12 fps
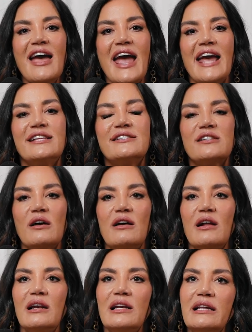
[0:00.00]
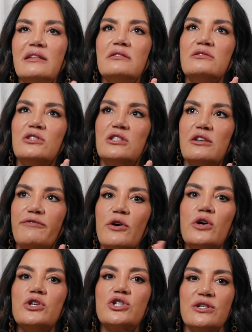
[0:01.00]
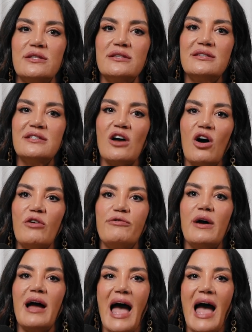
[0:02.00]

It's little diversions of,